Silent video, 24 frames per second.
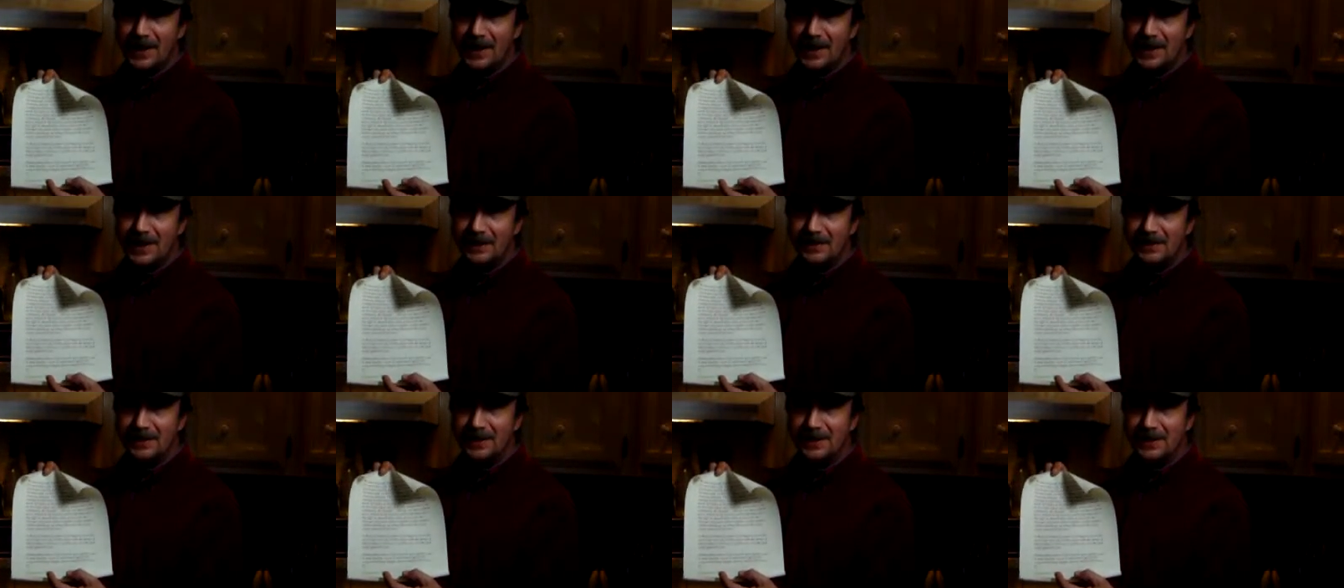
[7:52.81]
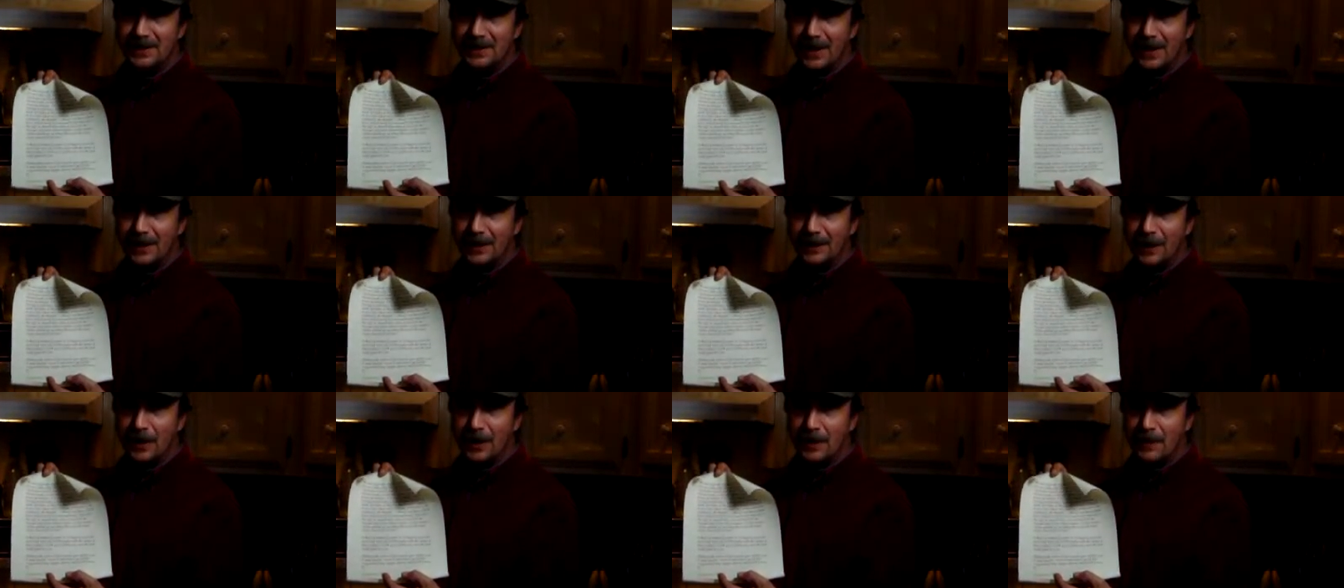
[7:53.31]
AD.
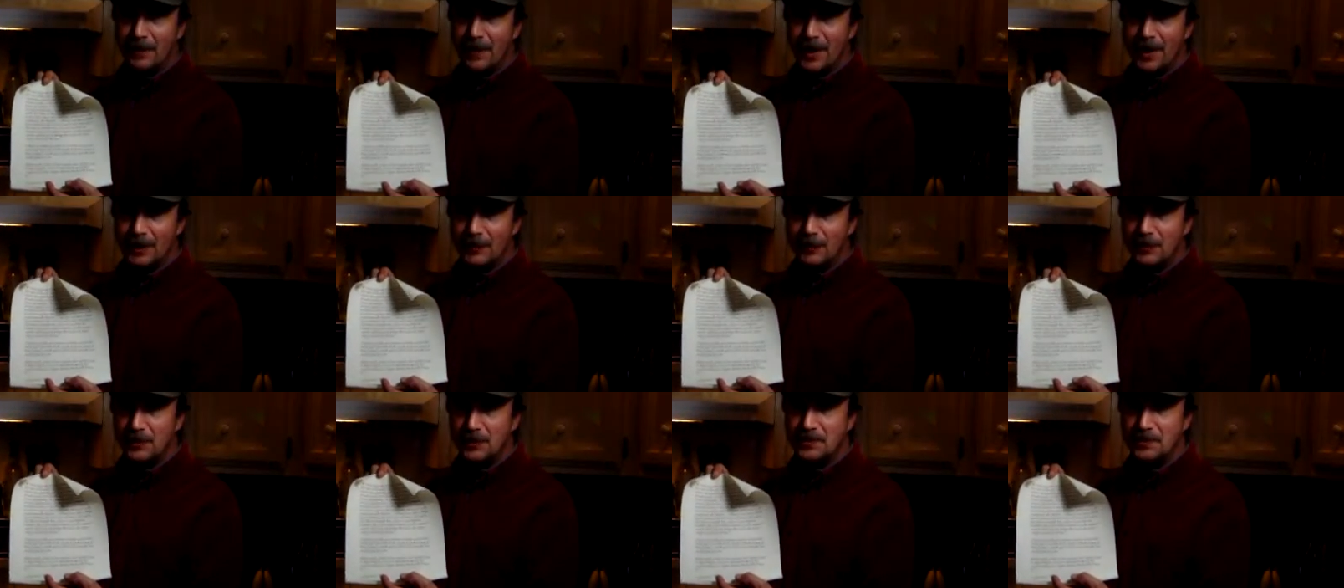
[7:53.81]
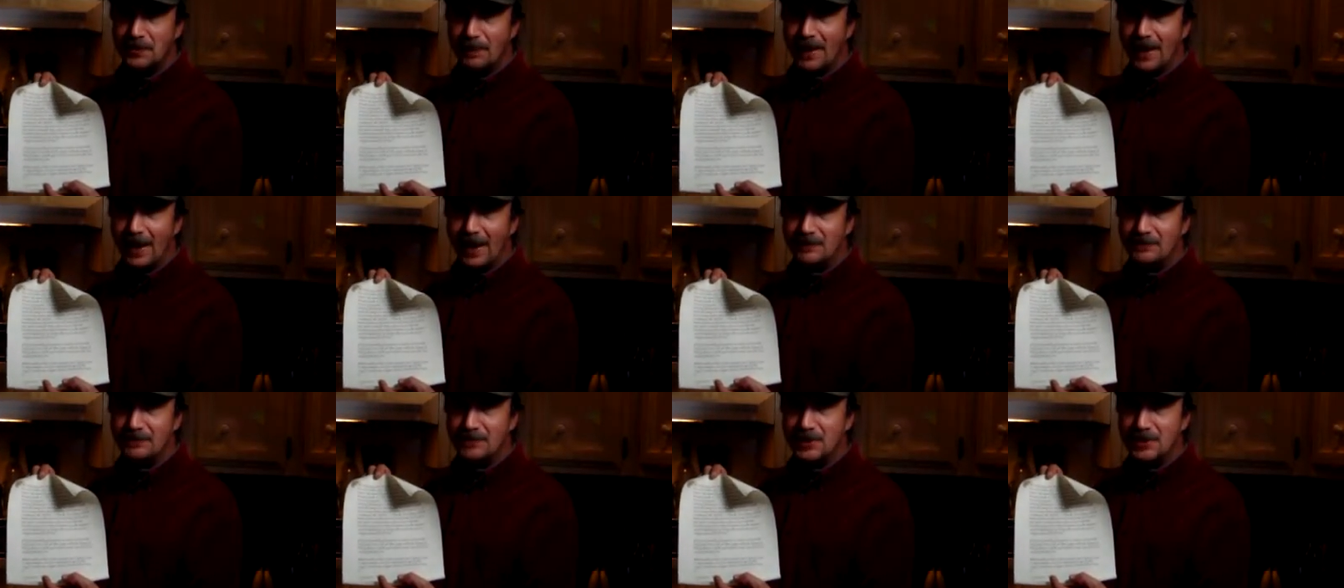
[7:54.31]
Now Columella was
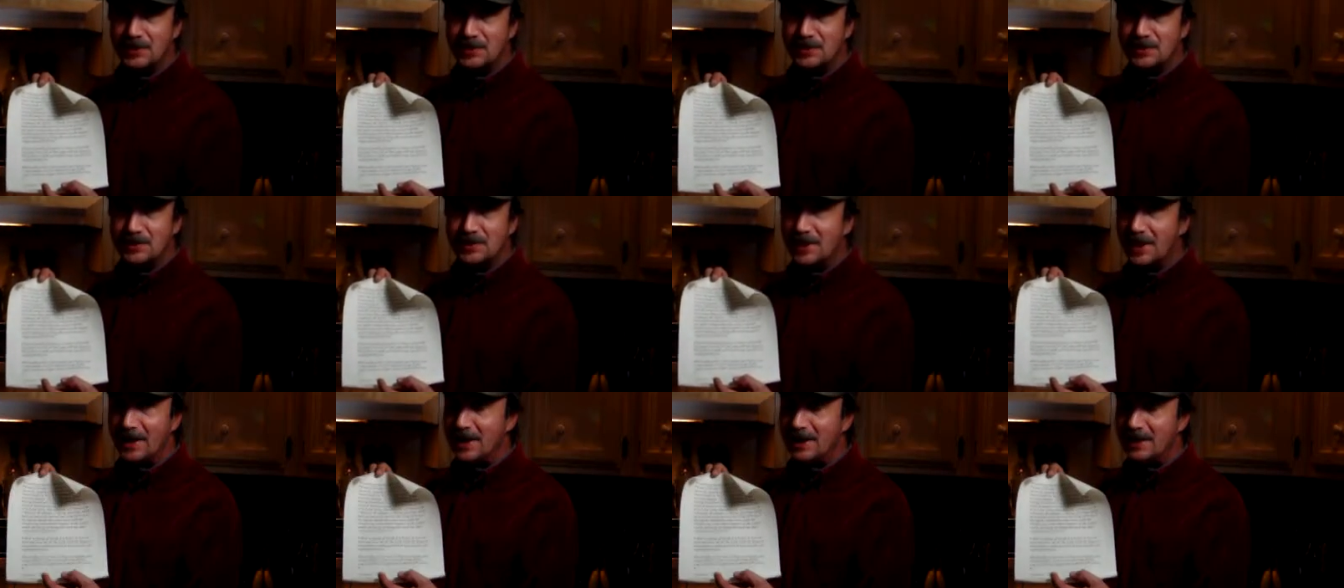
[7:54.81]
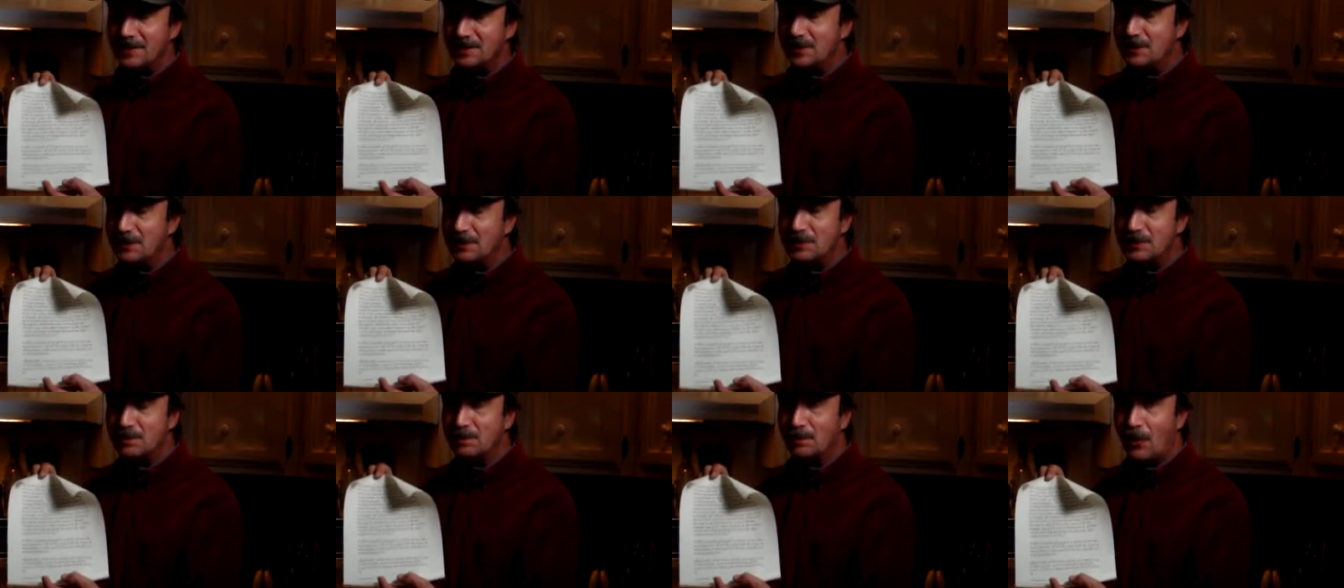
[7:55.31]
about Jesus' age.
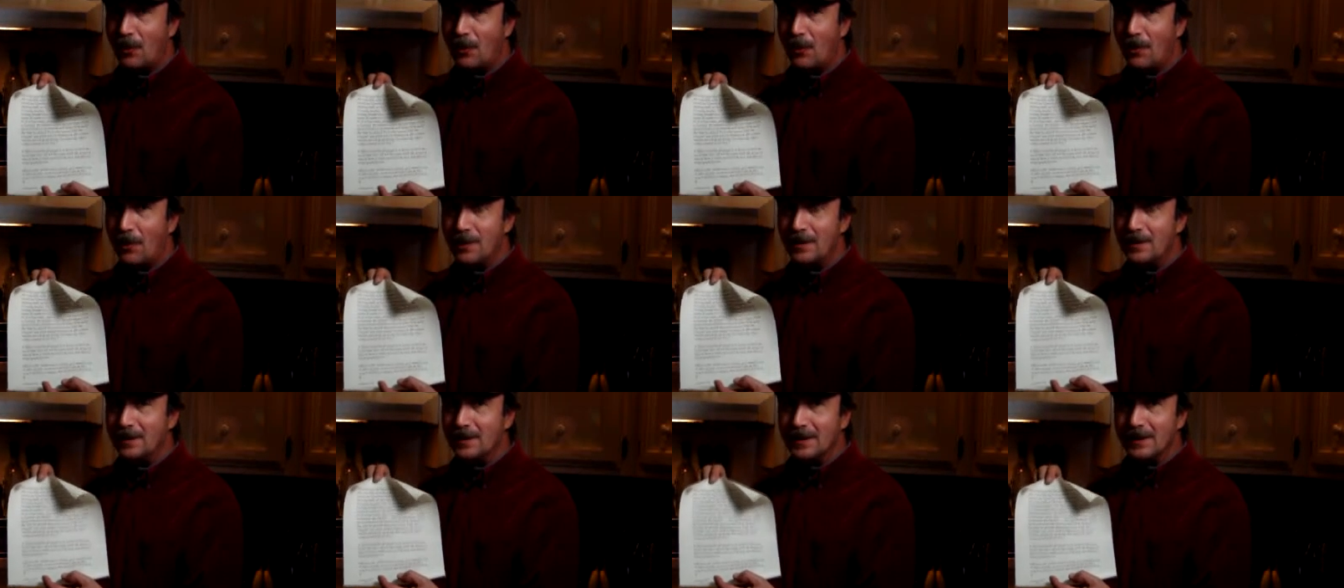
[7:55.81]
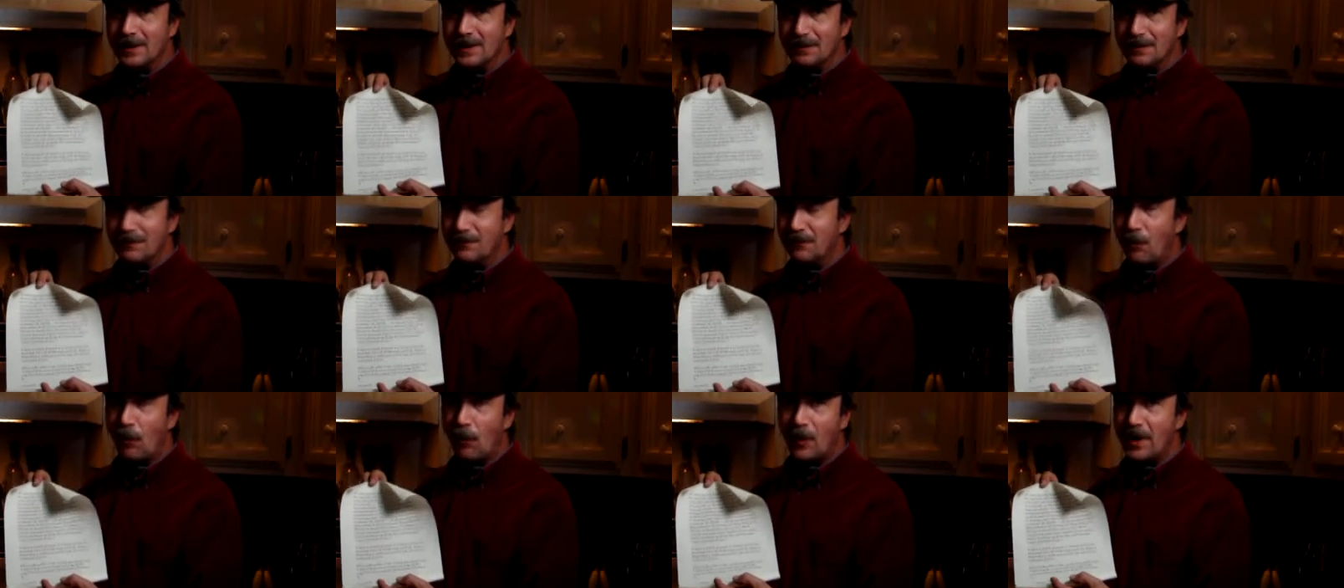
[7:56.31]
He was born
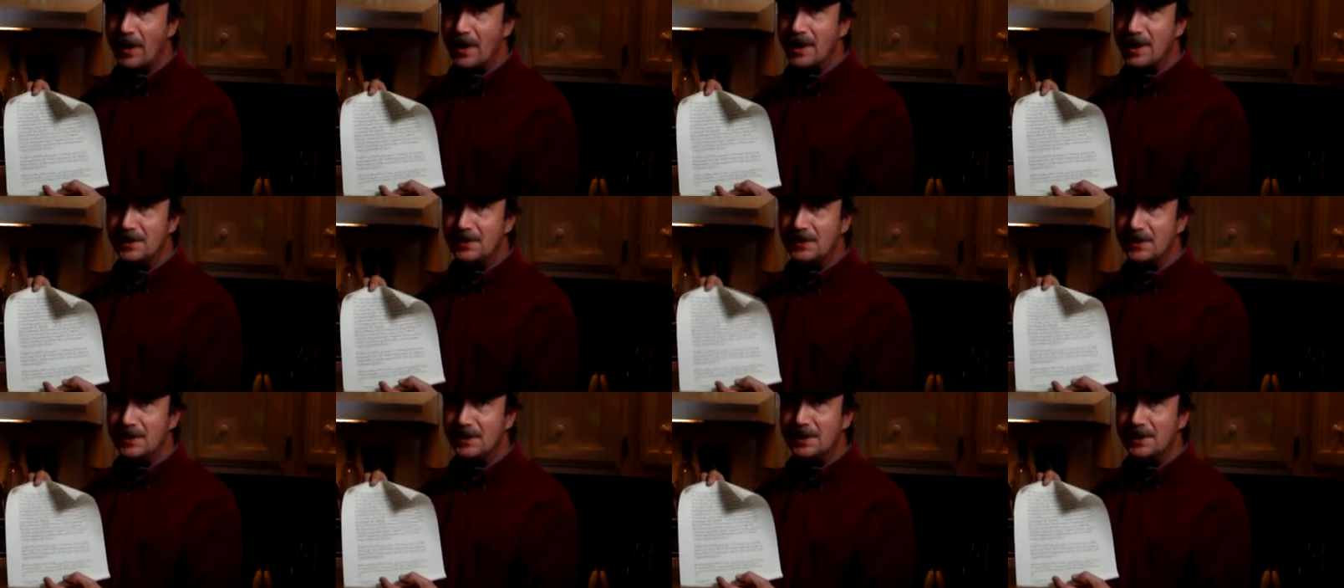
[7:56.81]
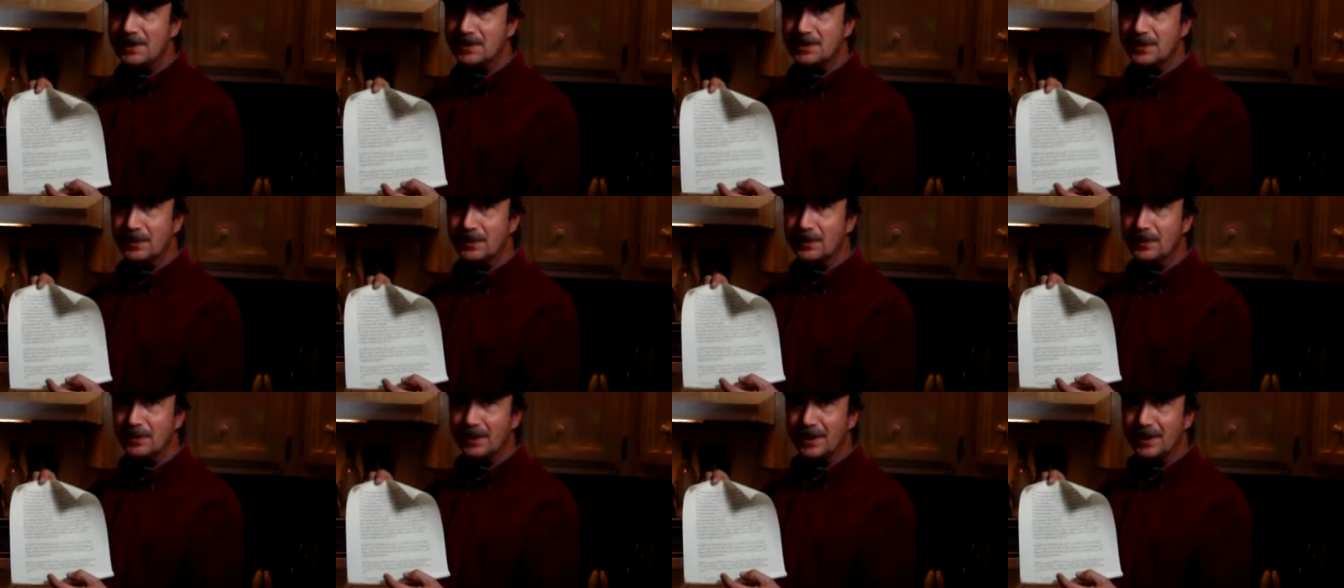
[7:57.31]
4 AD,
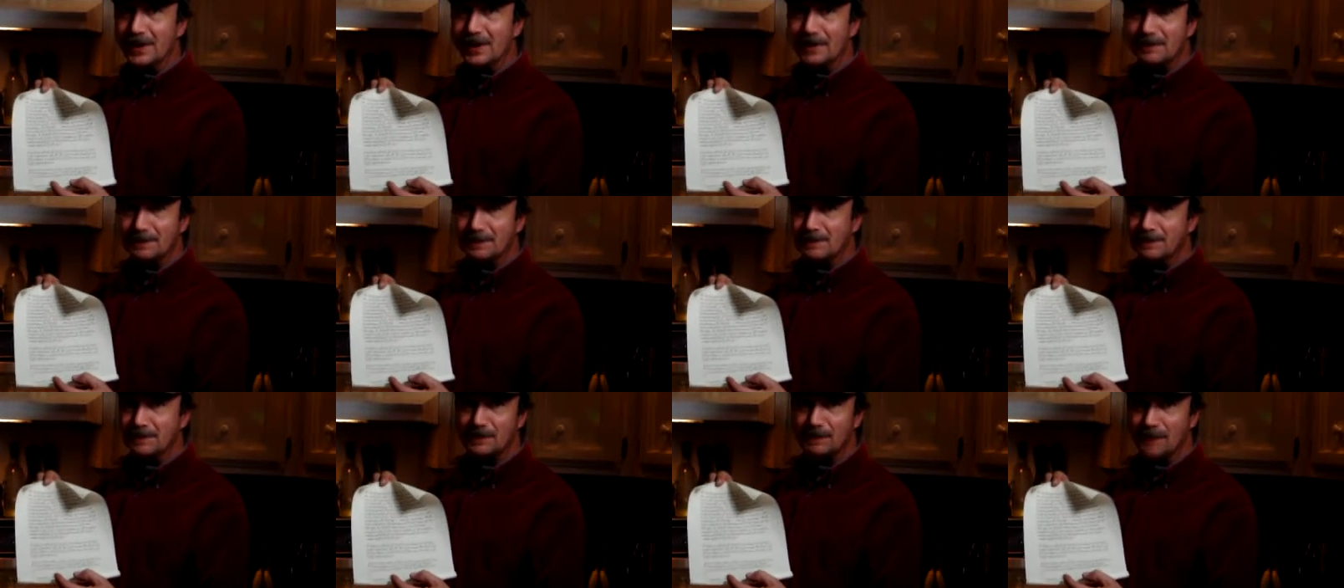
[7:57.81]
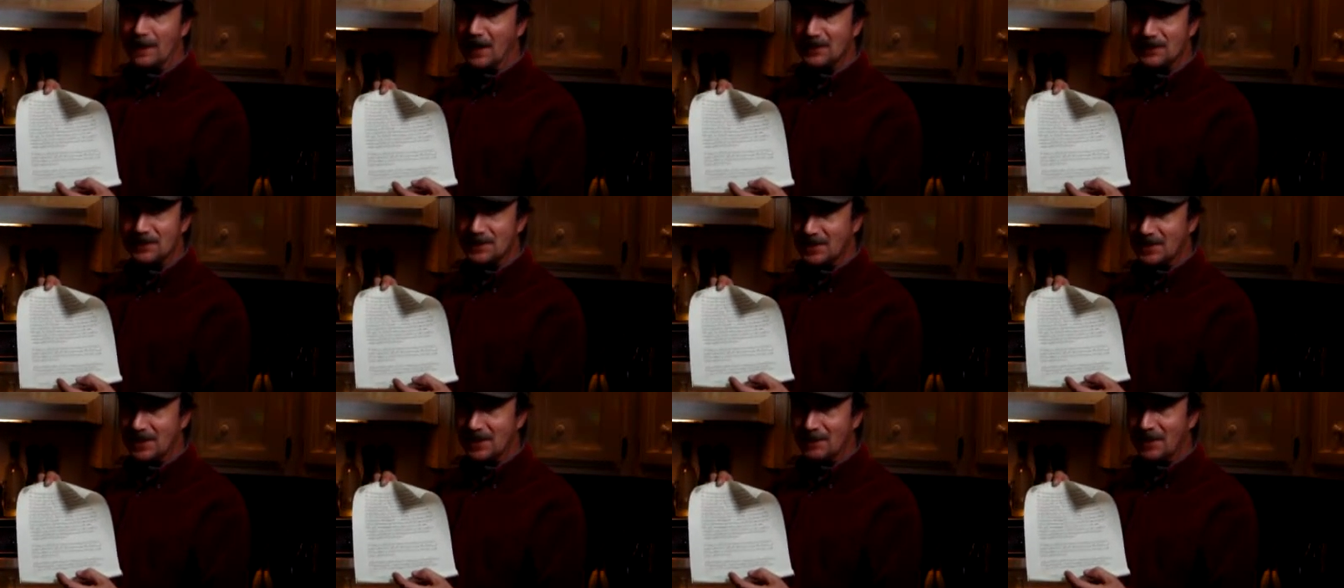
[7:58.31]
so about
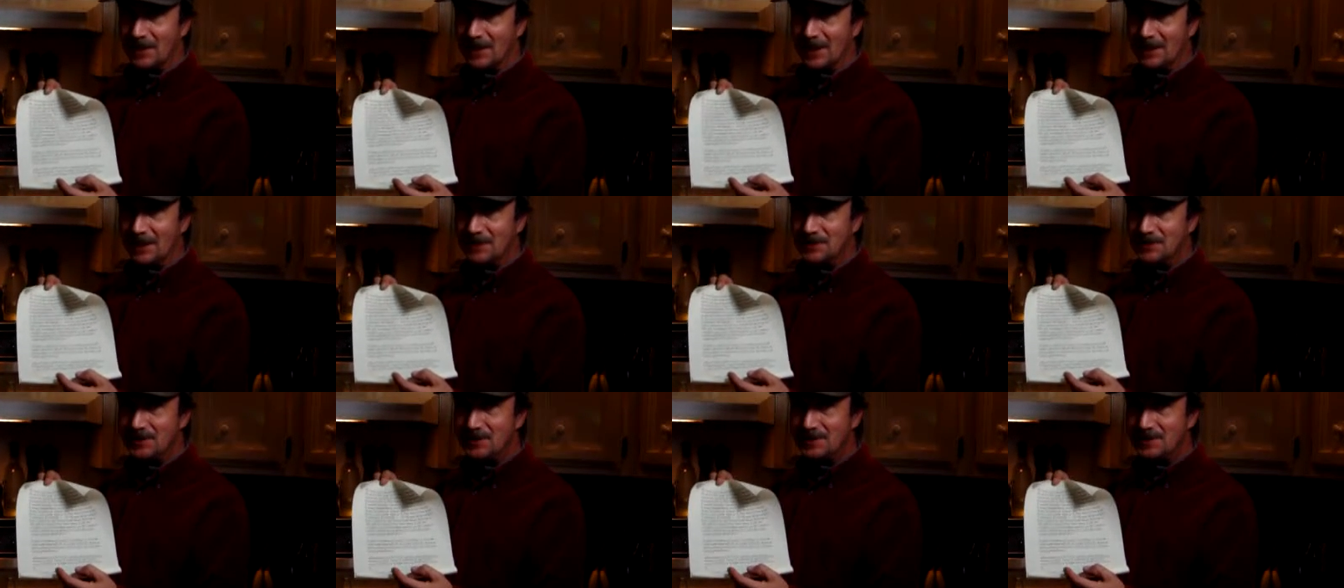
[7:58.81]
the same time as